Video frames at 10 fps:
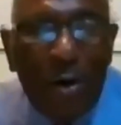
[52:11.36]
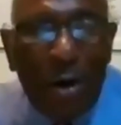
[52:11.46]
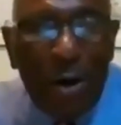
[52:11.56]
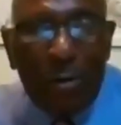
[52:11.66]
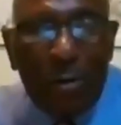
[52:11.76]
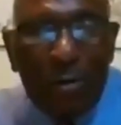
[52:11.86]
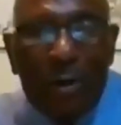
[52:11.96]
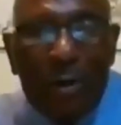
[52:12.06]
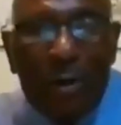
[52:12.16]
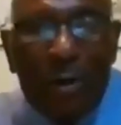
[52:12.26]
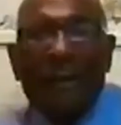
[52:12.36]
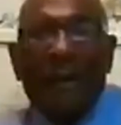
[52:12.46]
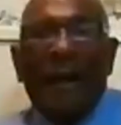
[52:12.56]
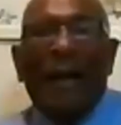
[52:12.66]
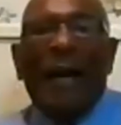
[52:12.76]
Lord,
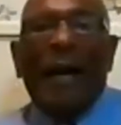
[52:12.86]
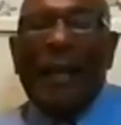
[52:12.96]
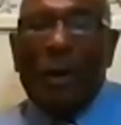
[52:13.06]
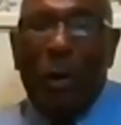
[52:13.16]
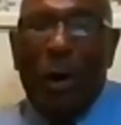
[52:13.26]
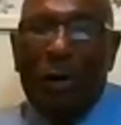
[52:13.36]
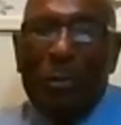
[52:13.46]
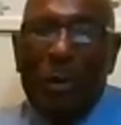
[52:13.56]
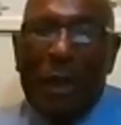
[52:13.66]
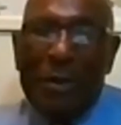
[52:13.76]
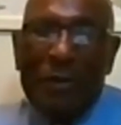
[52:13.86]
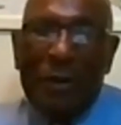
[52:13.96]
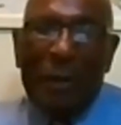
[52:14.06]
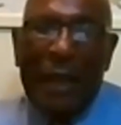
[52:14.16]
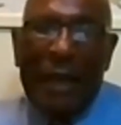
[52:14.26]
I know I would be in
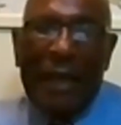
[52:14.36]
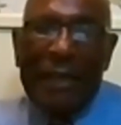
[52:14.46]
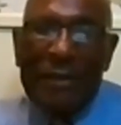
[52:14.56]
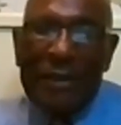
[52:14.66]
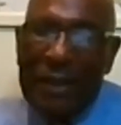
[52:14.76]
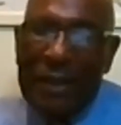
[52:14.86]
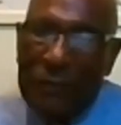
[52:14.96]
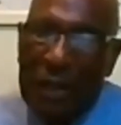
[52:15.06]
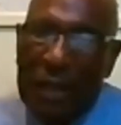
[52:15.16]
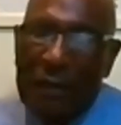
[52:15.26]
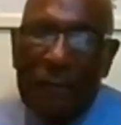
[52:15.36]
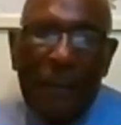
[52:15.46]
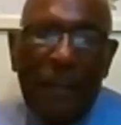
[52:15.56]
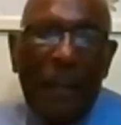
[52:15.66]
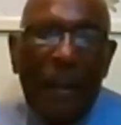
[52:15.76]
trouble. And I got a sneaky feeling
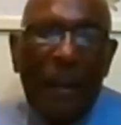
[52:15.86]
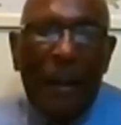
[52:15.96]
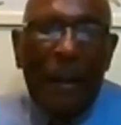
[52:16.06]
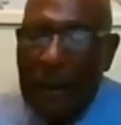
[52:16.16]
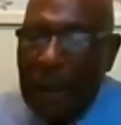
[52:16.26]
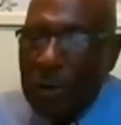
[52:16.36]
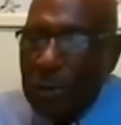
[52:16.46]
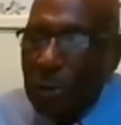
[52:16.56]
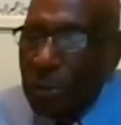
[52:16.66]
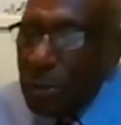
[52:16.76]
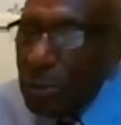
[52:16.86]
that you